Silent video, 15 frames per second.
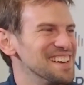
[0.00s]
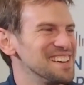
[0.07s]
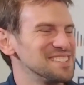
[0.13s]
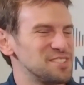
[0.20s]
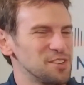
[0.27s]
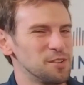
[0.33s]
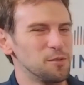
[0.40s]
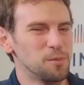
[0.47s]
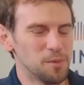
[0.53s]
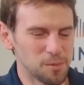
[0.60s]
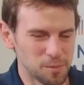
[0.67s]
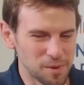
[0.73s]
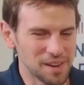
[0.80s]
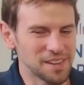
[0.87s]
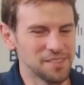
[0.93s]
So
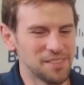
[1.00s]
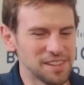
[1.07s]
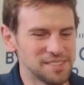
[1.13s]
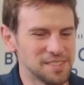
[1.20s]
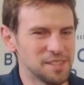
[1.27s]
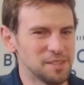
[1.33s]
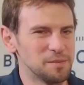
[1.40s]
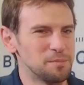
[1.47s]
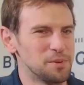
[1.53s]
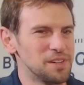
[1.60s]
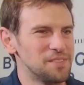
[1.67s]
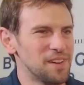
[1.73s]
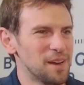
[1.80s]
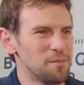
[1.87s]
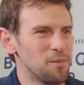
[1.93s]
we're at Advancing
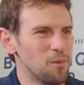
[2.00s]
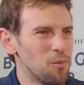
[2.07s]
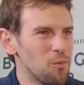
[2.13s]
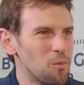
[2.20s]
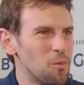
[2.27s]
Prefab.